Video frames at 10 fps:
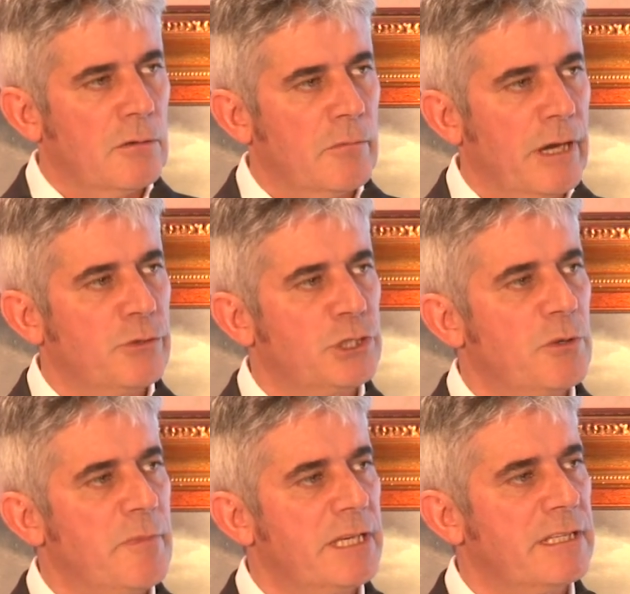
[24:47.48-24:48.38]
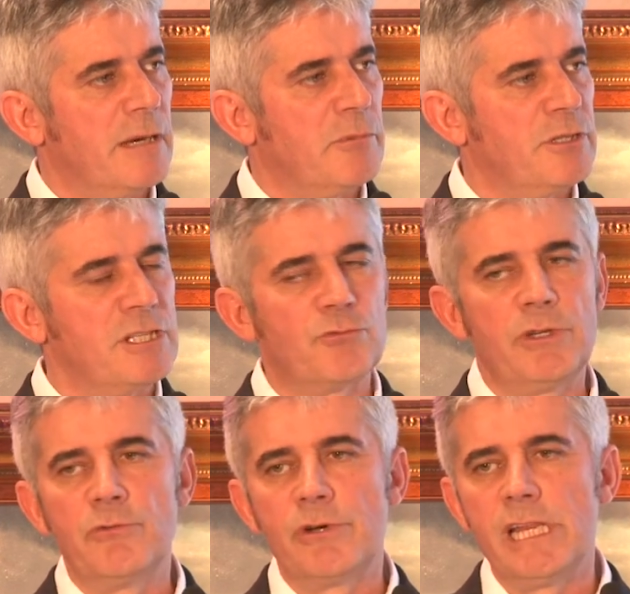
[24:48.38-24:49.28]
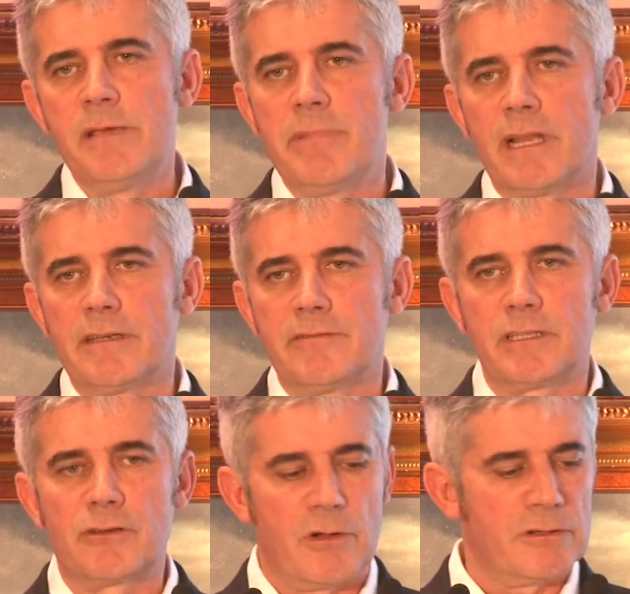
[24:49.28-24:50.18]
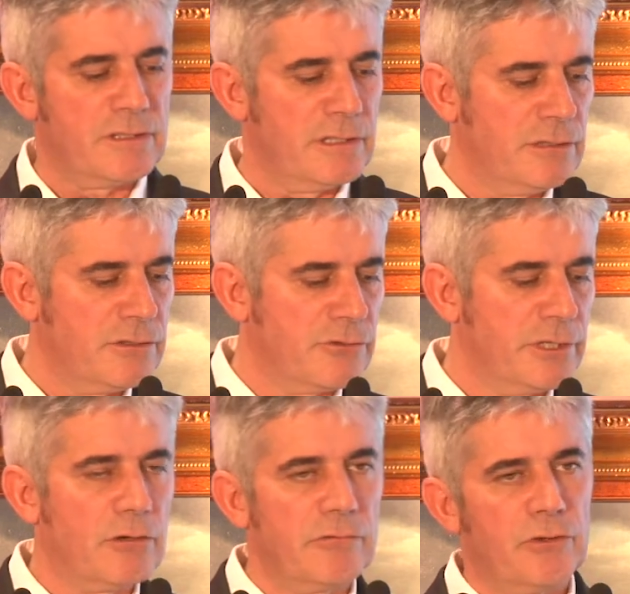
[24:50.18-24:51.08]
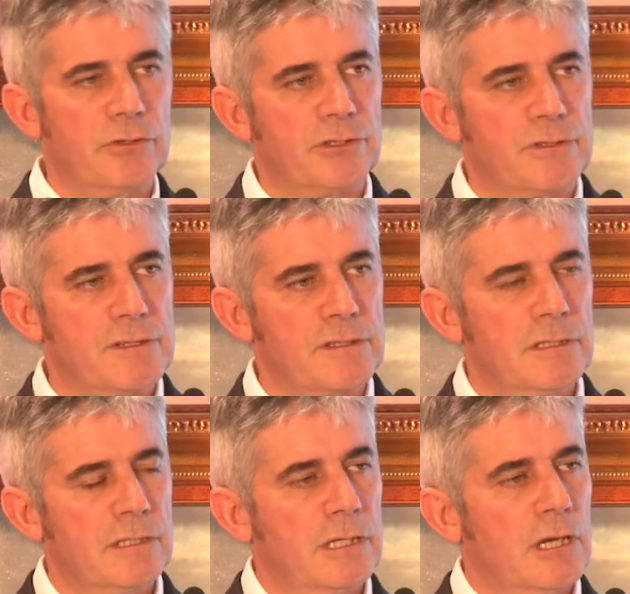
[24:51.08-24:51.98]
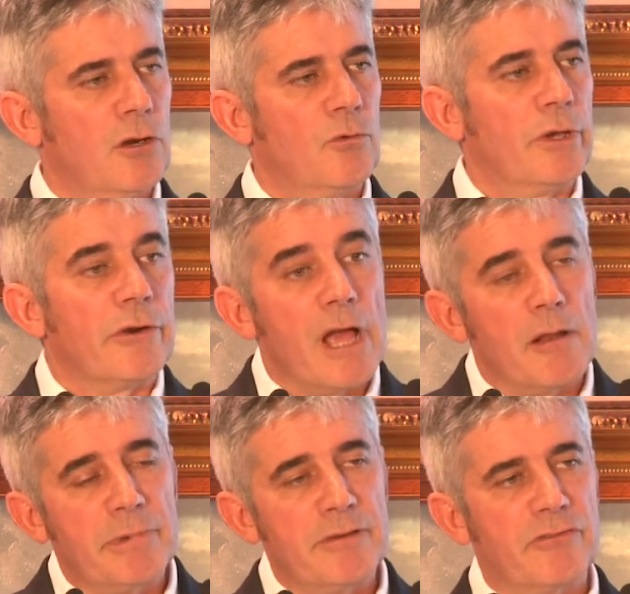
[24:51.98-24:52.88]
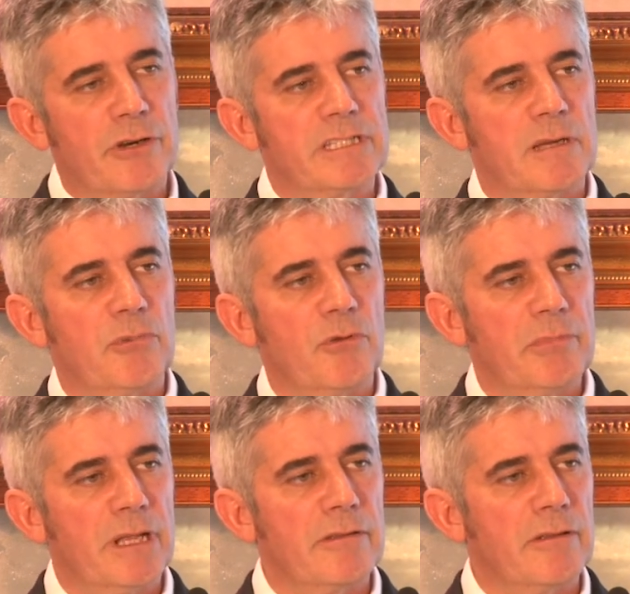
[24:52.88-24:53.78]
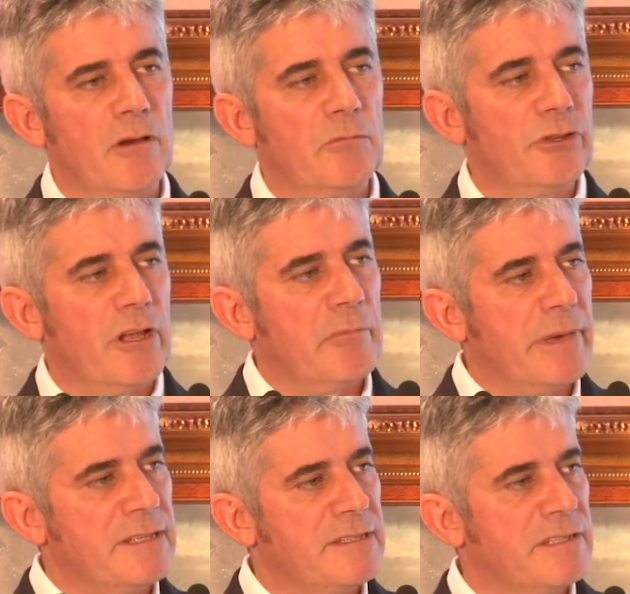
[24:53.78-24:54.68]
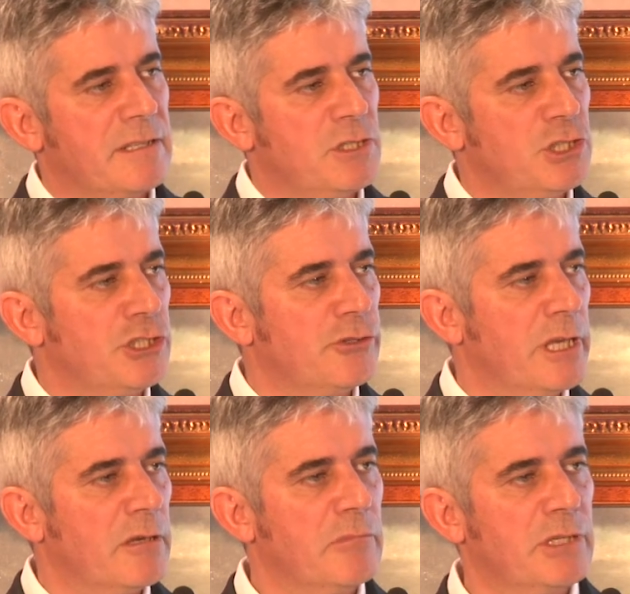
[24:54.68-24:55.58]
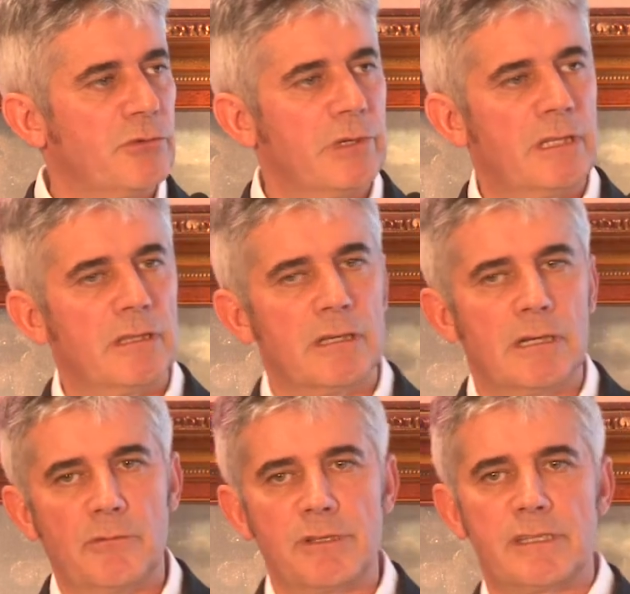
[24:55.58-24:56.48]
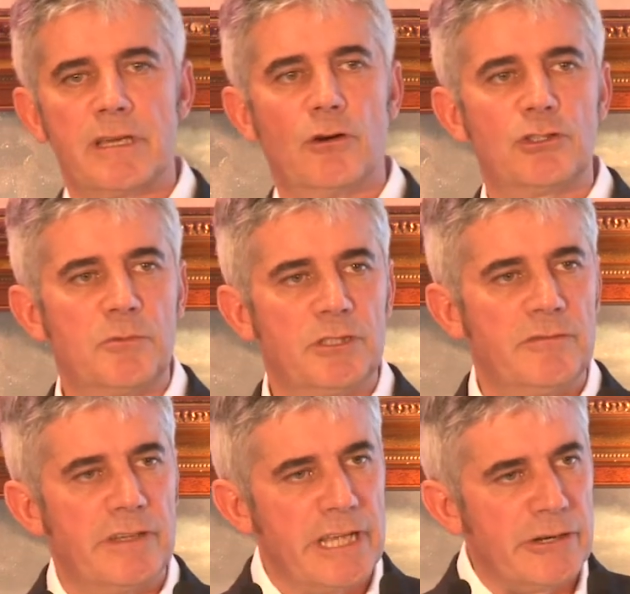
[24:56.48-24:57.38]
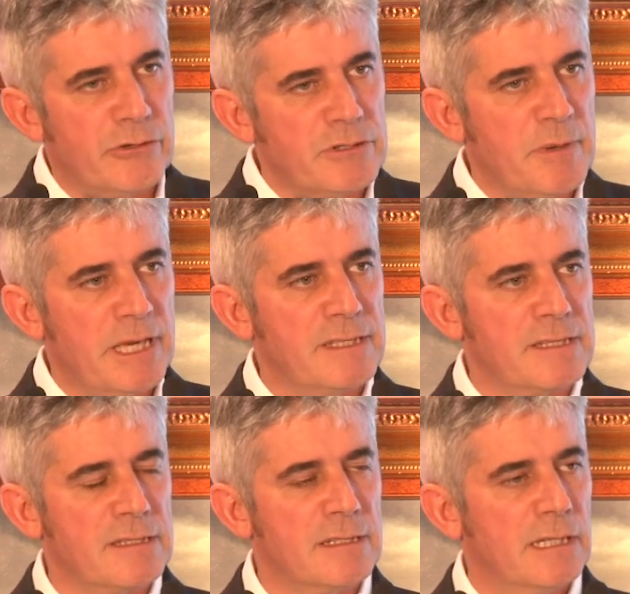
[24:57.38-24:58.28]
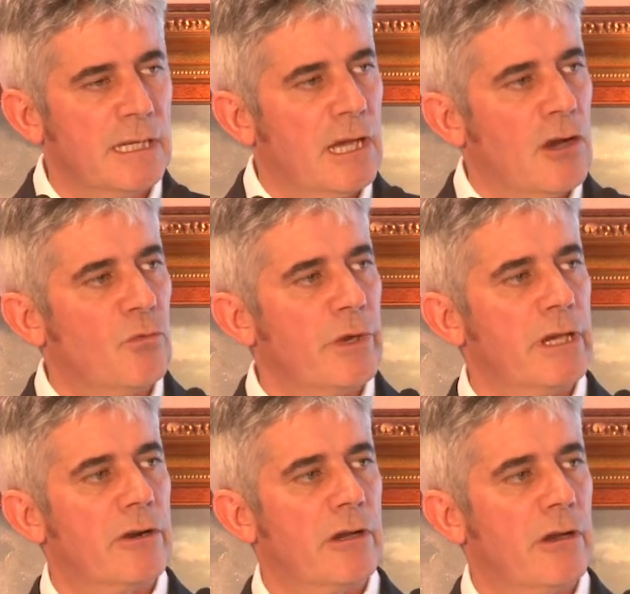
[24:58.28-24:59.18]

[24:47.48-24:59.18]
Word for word: by which we make it happen is we really believe in cross-industry convergence. We are helping, for example, build uh, model-based system engineering between, I would say, automotive and aerospace. We are